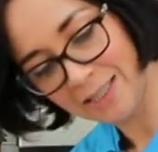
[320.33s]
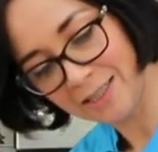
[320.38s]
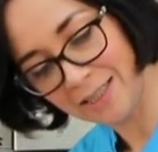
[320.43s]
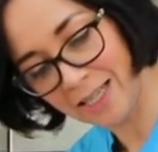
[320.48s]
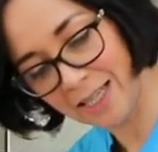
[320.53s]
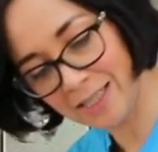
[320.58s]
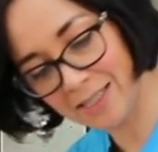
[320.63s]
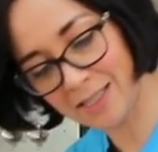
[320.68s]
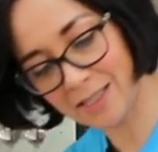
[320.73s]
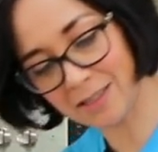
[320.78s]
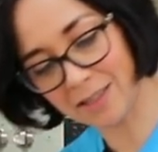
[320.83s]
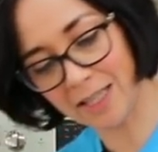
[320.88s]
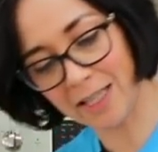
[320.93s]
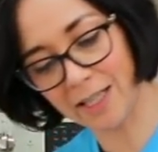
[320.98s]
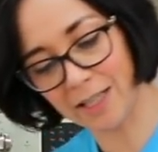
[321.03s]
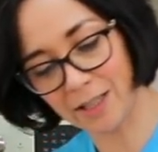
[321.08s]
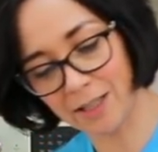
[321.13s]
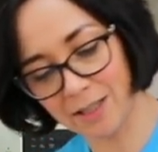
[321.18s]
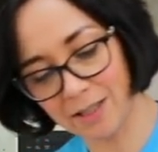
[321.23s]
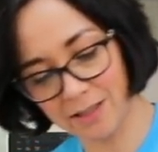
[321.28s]
Next
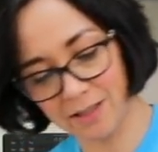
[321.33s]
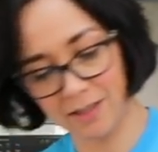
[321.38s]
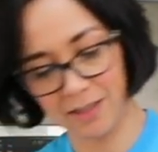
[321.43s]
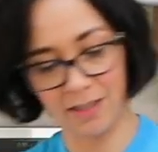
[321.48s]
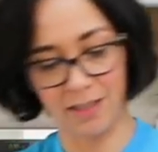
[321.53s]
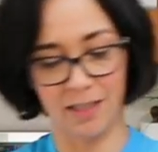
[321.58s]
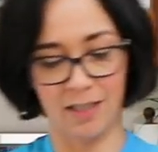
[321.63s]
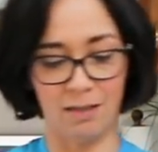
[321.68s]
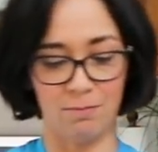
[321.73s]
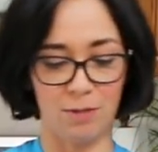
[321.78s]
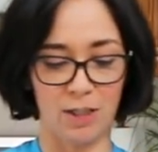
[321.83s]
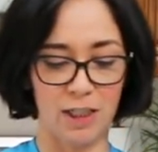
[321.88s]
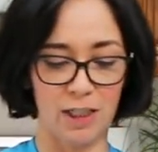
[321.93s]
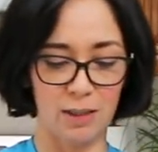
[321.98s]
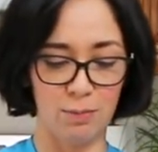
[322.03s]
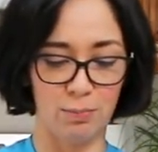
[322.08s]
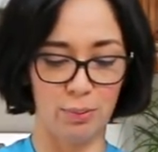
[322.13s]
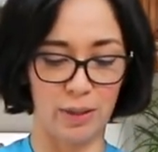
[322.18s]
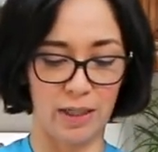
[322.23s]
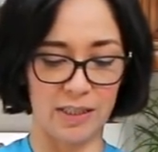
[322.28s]
layer, and I'm
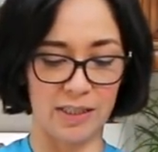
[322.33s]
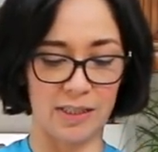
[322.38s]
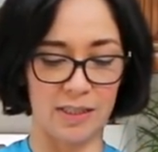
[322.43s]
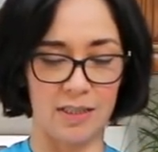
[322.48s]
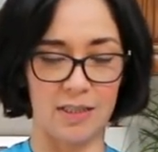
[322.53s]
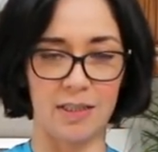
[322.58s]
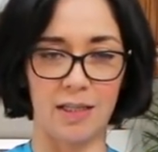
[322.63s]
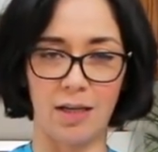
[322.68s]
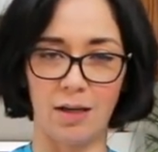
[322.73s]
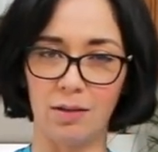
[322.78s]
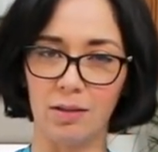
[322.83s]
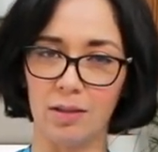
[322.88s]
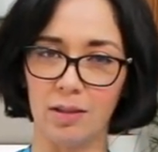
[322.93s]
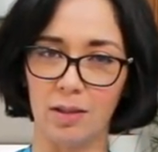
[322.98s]
kind of pressing down